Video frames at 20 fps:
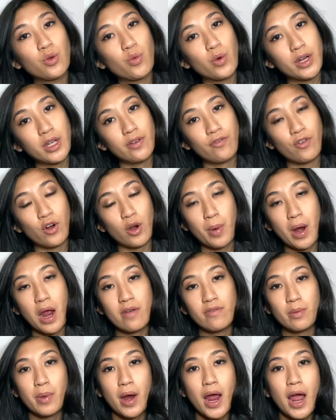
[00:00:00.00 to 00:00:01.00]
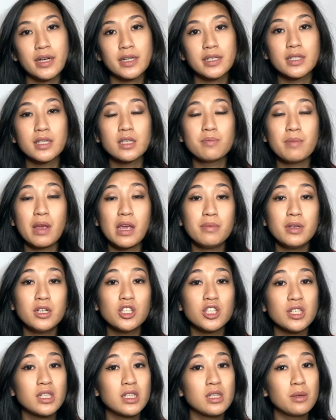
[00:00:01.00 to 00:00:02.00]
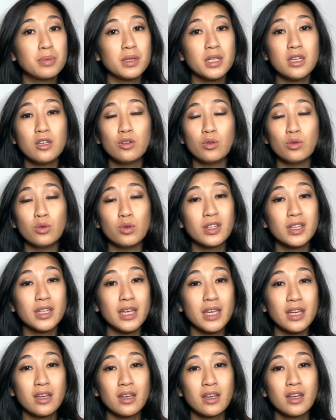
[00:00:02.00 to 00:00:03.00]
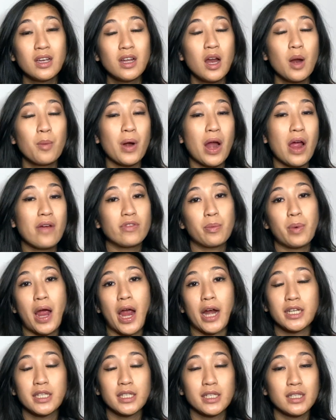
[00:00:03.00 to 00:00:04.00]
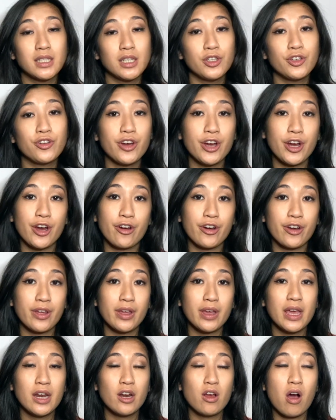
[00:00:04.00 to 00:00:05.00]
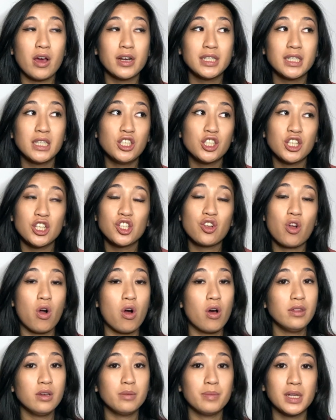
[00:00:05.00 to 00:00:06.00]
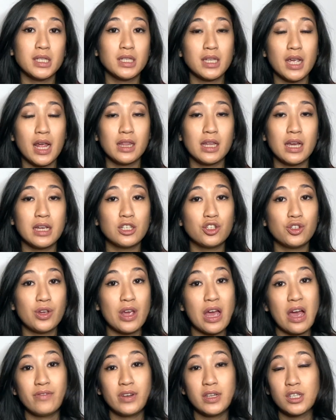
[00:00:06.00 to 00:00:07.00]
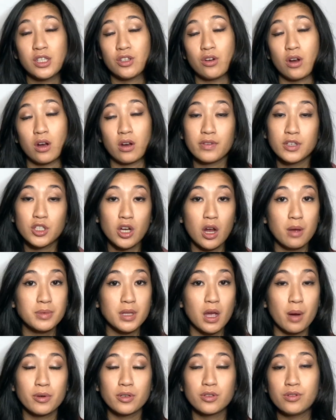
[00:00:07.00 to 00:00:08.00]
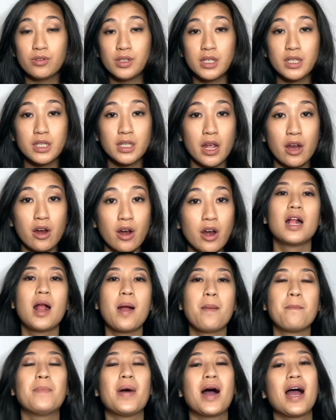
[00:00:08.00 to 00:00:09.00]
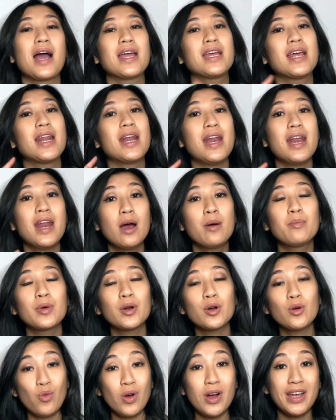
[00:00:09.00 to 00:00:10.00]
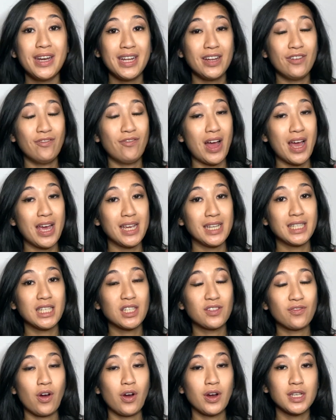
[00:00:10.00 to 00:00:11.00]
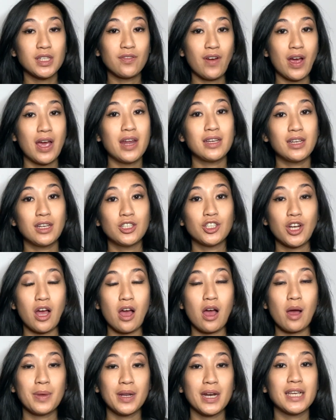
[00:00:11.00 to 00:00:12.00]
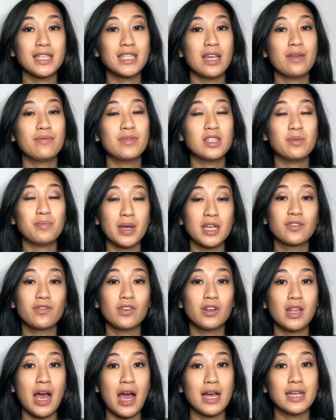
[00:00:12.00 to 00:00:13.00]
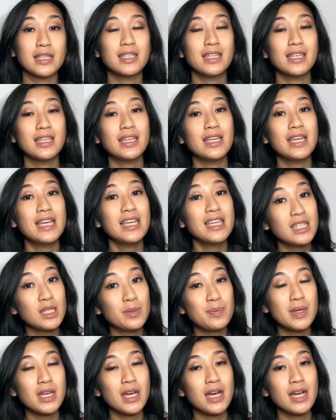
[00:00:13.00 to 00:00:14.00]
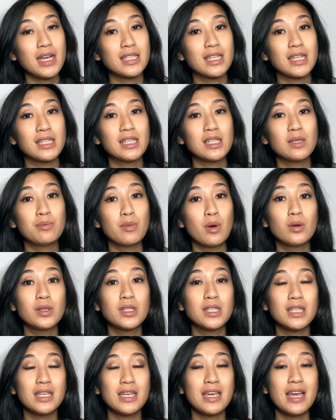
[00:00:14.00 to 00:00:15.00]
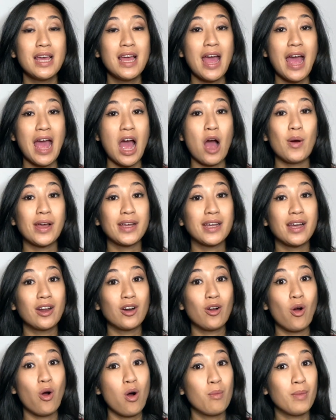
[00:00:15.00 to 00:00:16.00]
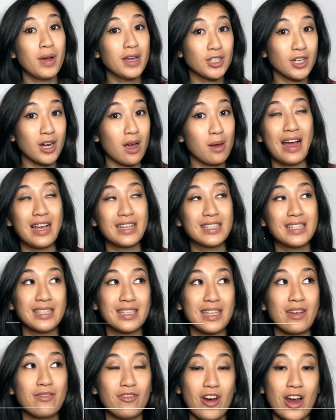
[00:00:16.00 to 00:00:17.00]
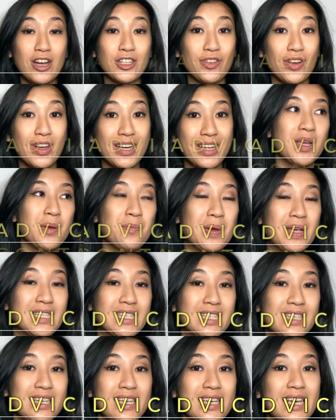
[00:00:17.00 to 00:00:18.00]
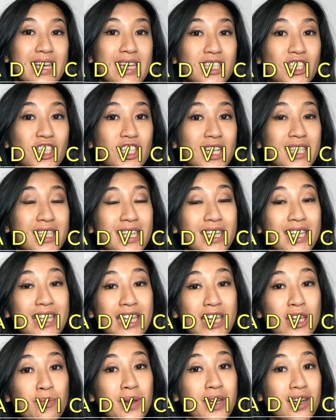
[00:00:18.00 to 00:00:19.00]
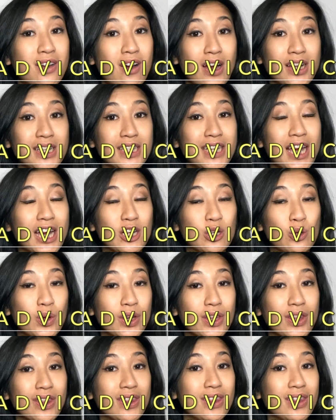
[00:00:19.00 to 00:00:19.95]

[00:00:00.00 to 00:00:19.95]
working for a private practice is maybe just simply Googling private practices in your area and honestly just call them and say like, do you have any sonography jobs opportunities there? My number one advice as far as finding a job, and I saved this best for last, is because this is mostly how I got all my jobs since I've graduated. Basically, it's just to keep in contact with